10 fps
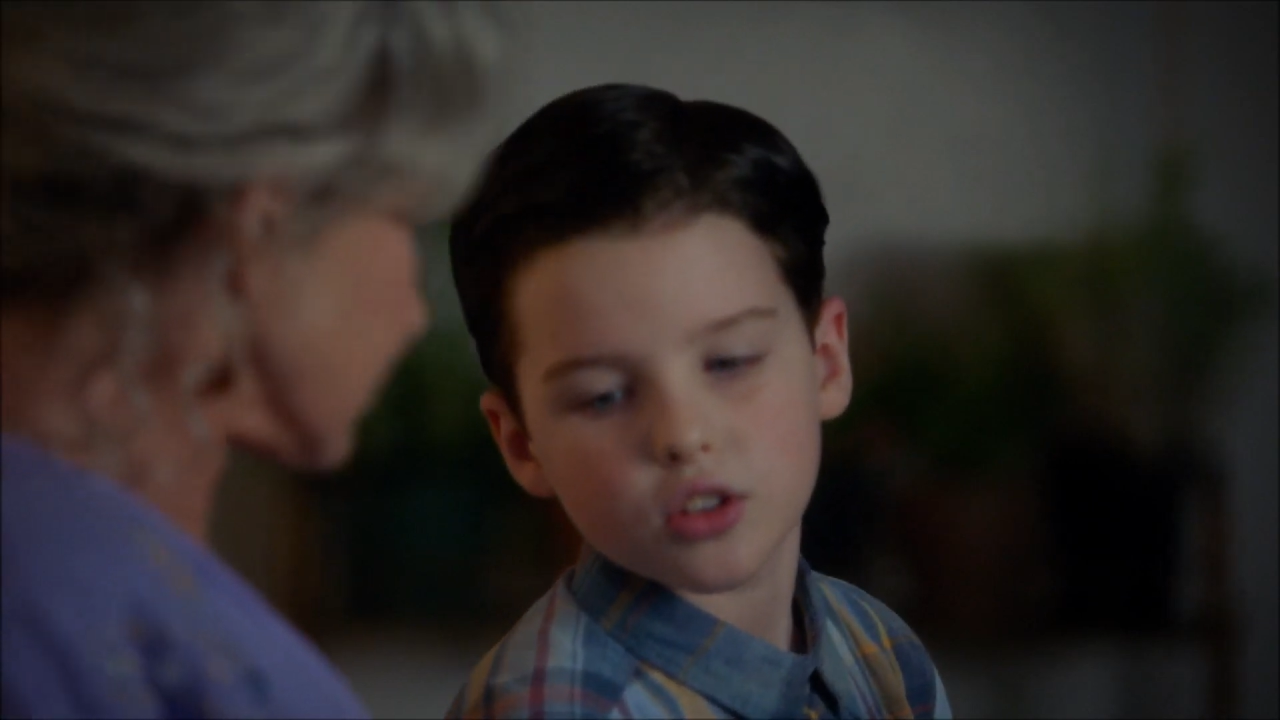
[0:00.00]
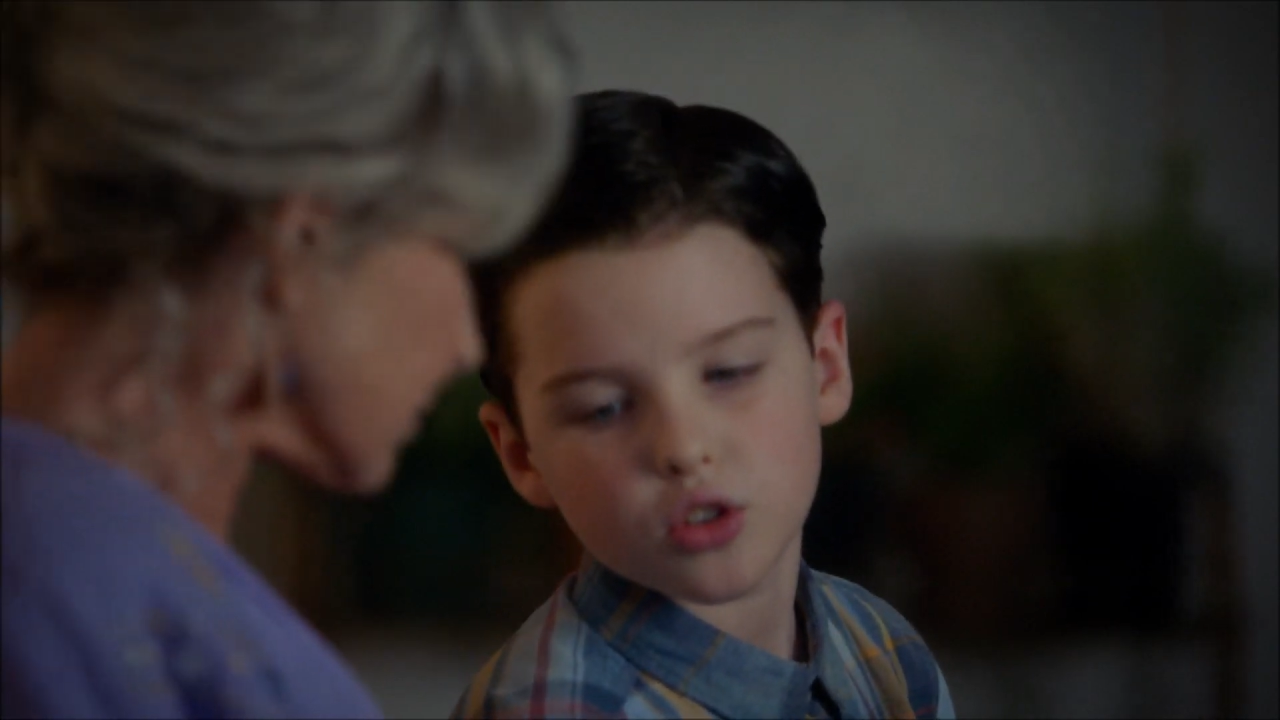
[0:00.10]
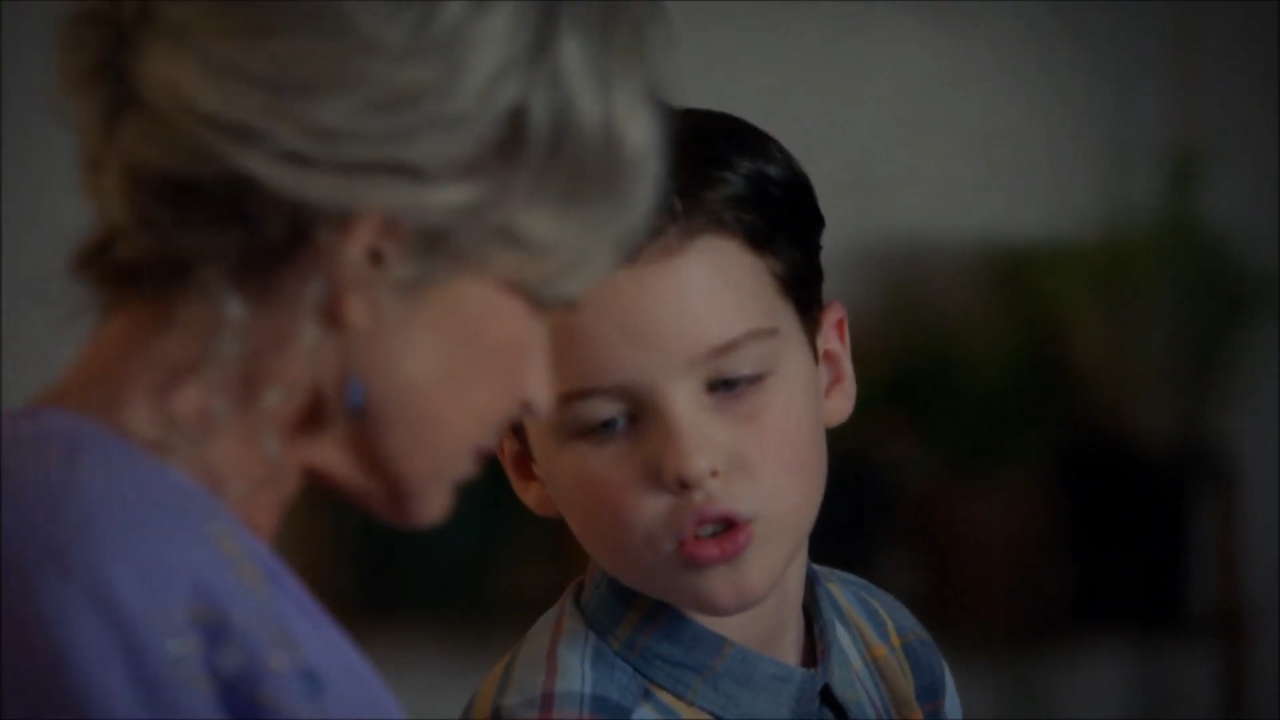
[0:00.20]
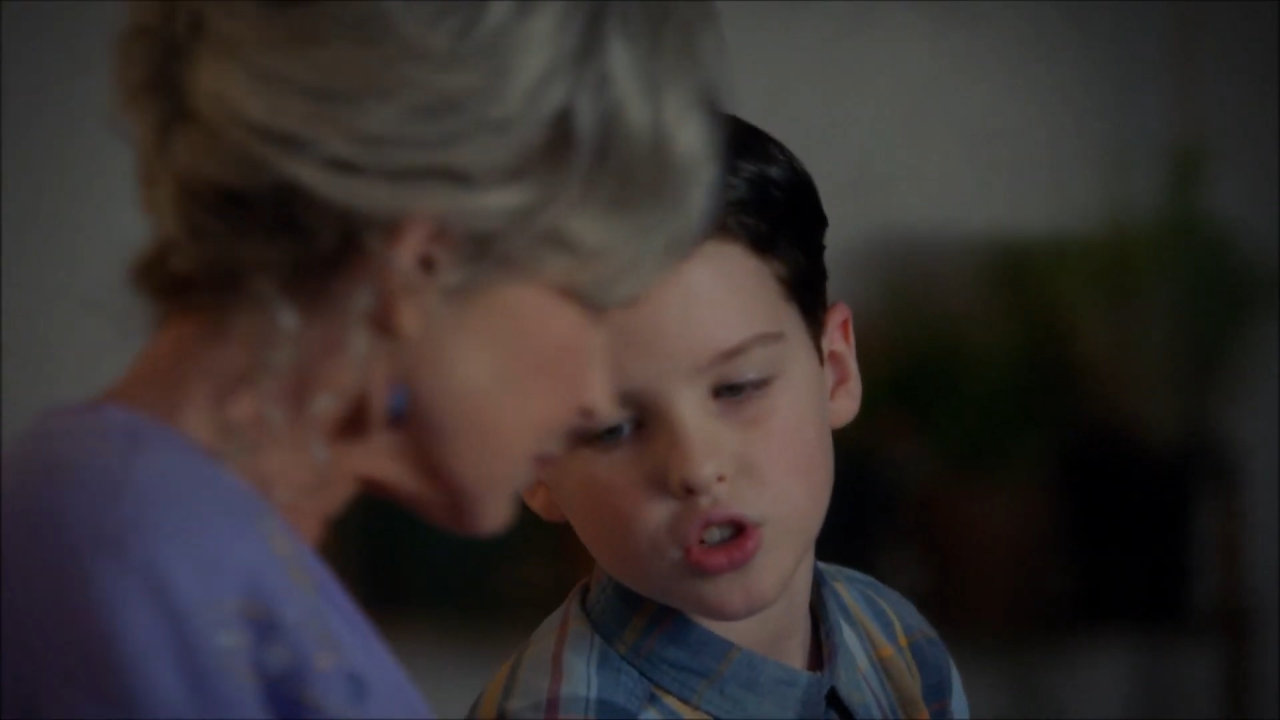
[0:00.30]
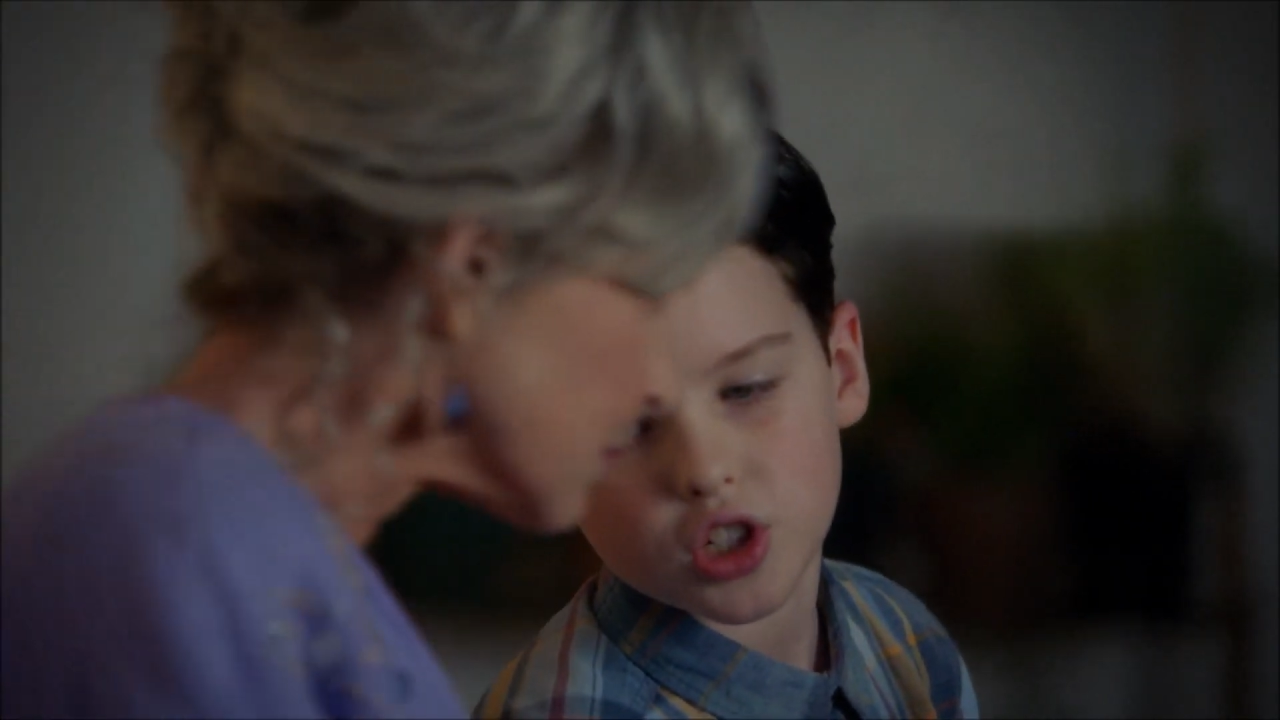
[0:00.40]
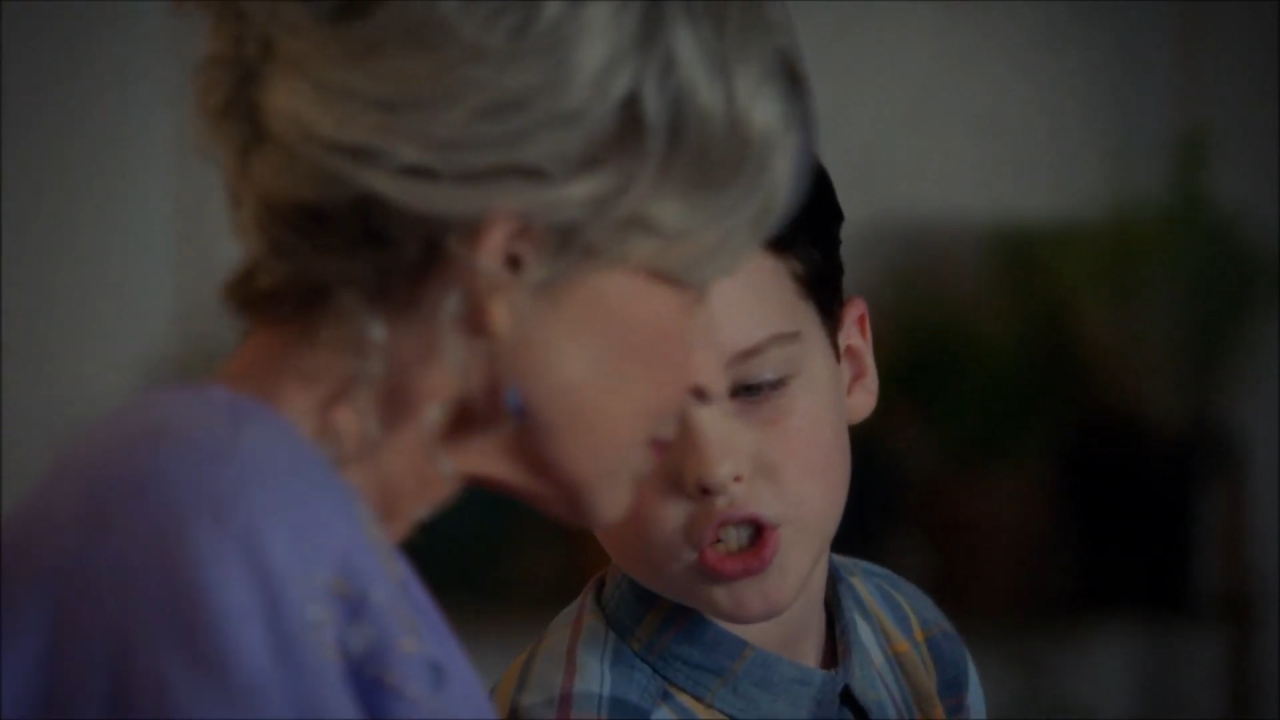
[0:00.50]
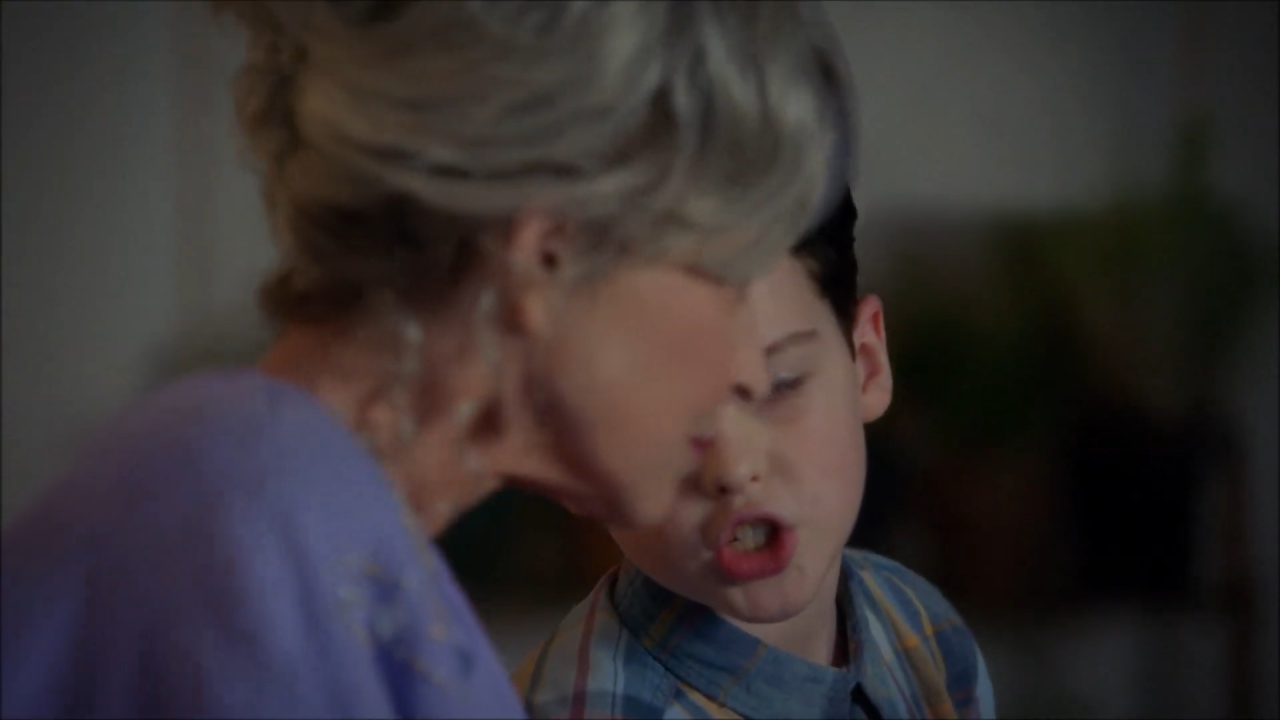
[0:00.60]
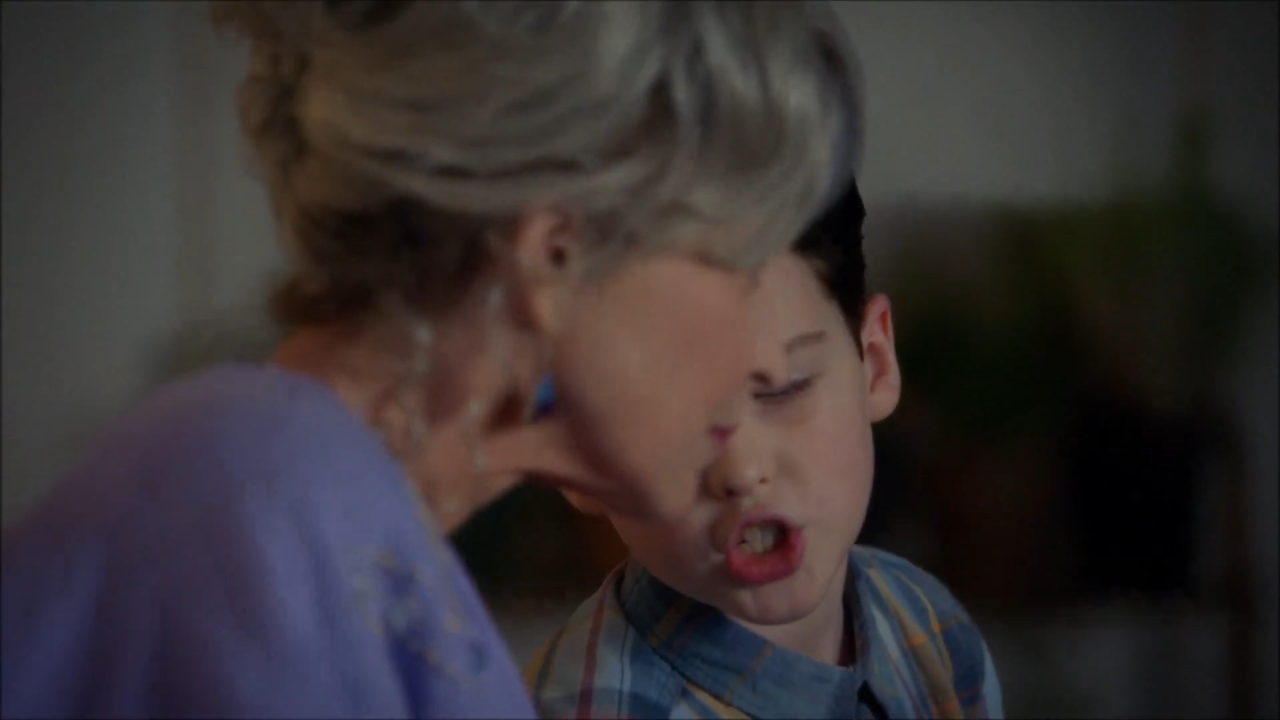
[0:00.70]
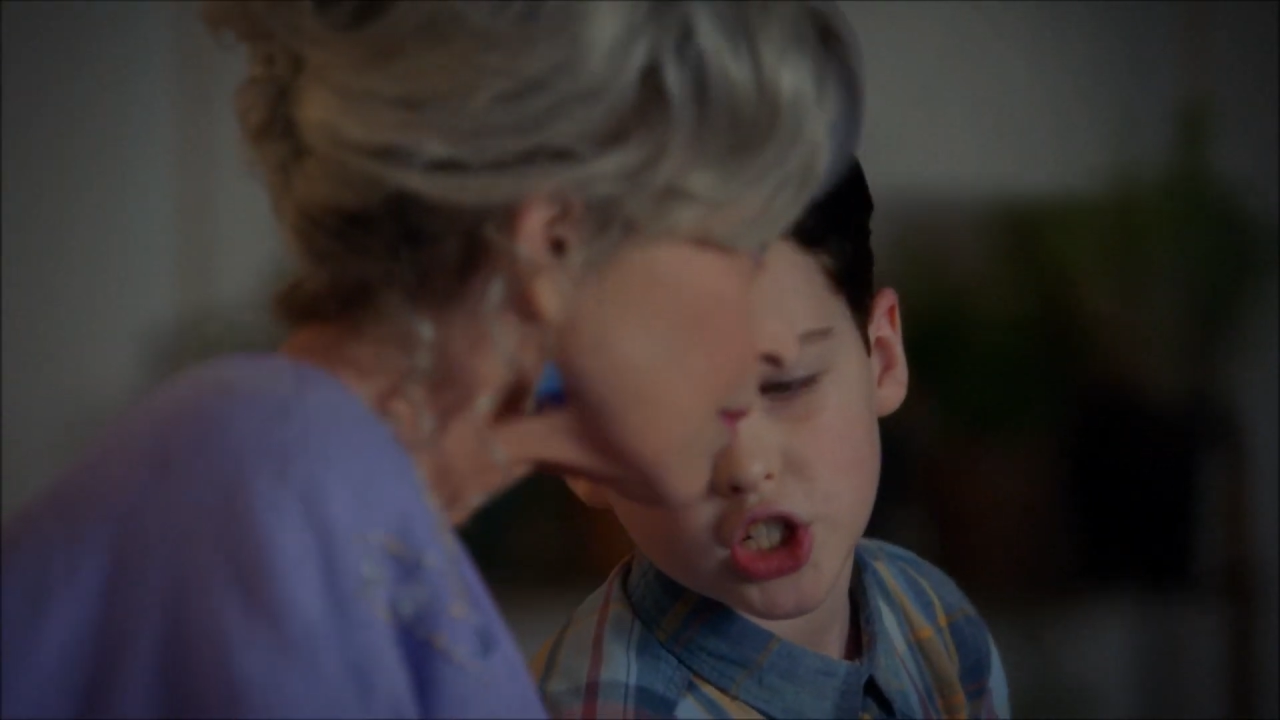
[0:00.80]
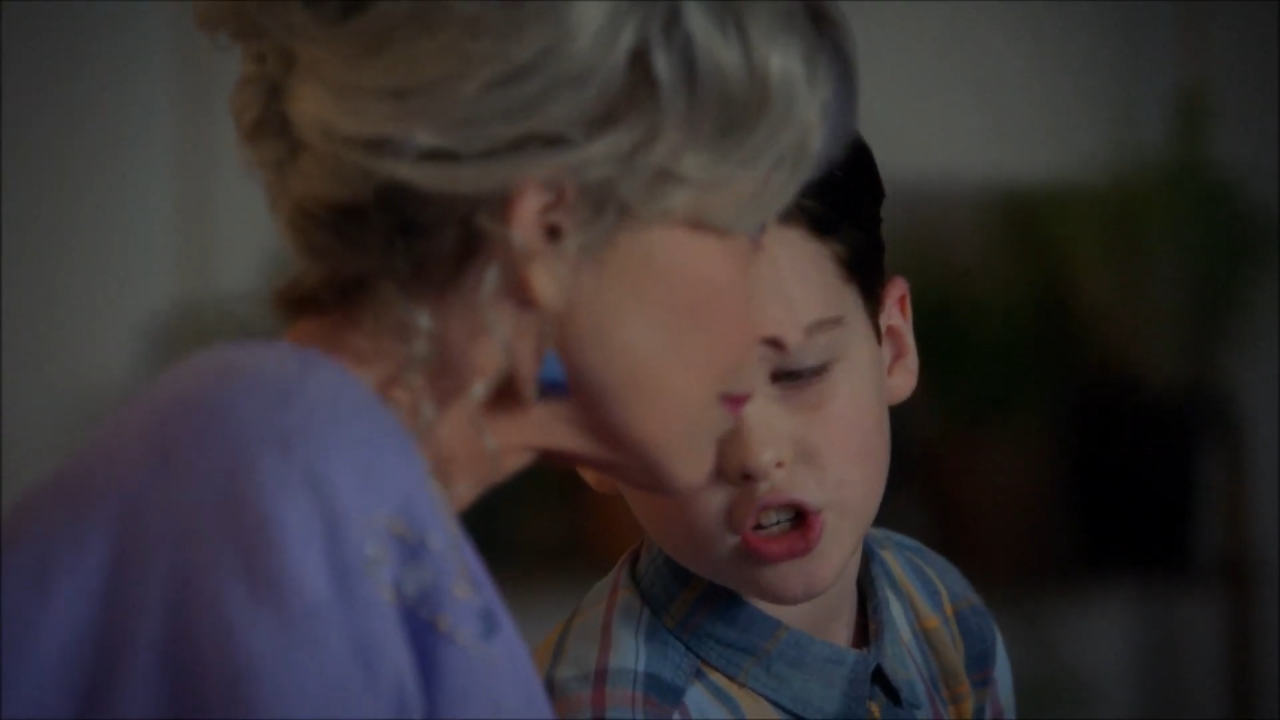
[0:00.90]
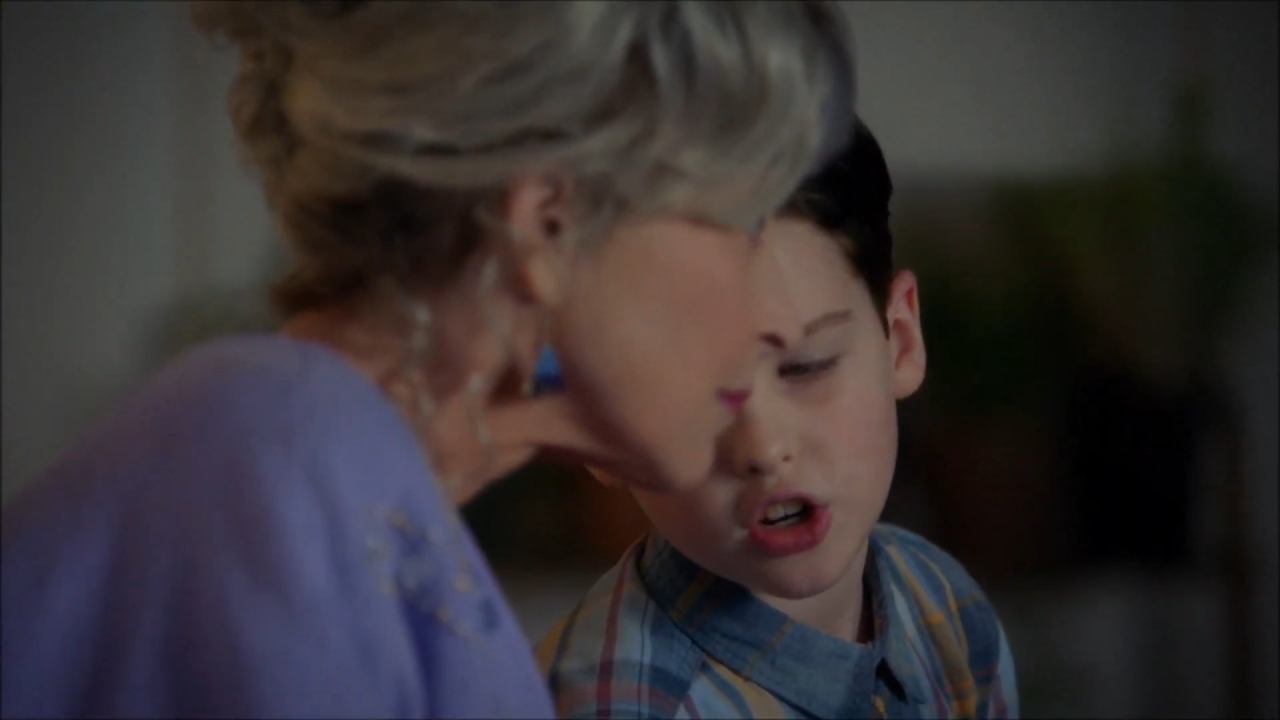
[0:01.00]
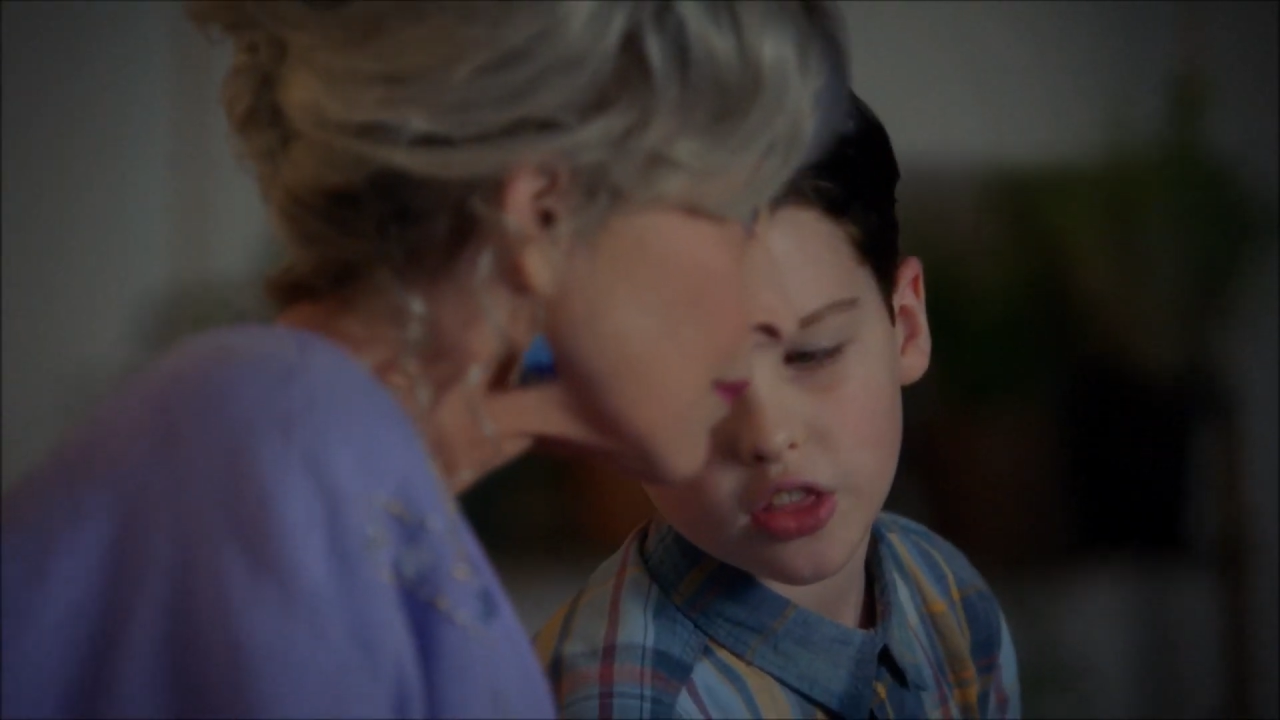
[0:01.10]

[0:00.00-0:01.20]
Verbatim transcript: Georgie cheated